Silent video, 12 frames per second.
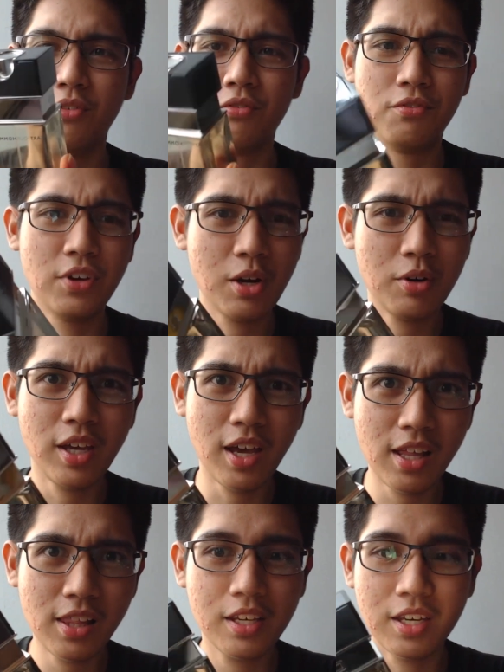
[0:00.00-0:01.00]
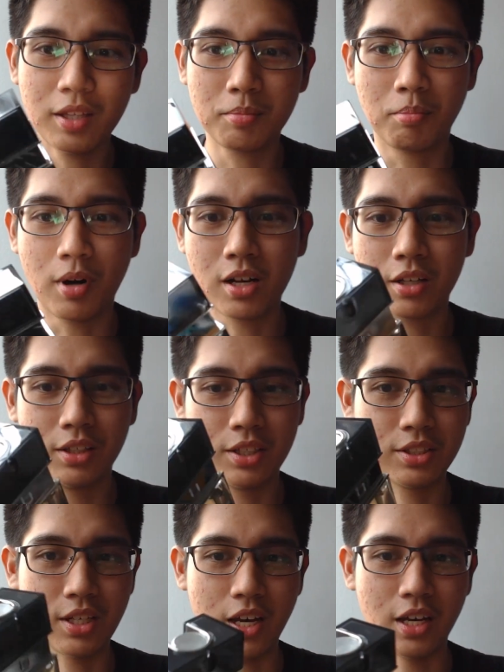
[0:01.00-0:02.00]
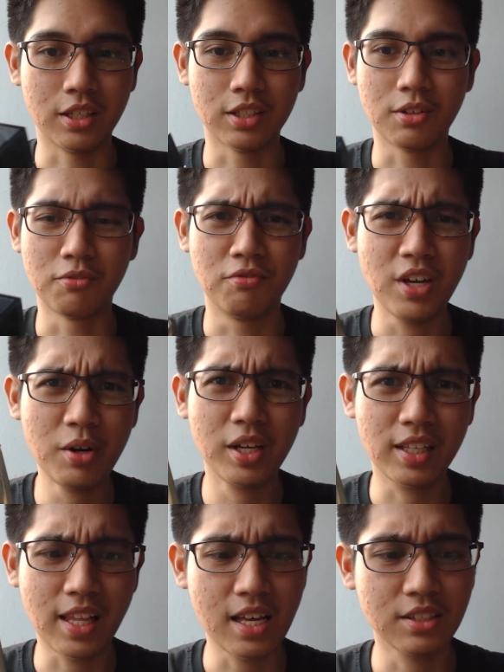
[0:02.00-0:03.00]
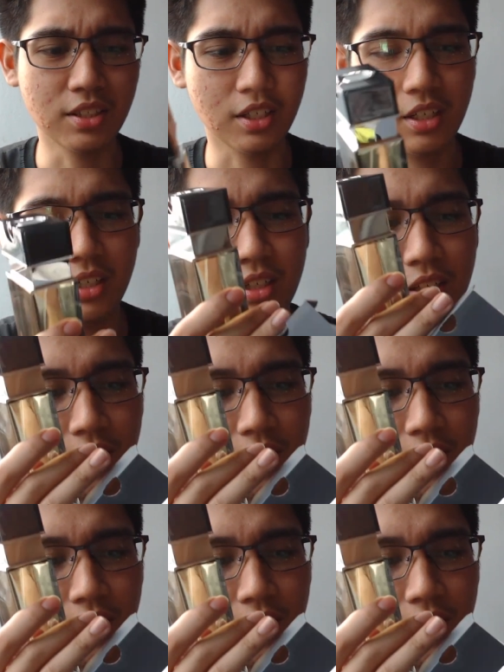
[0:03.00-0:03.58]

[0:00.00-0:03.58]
Very elegant bottle design, very classic.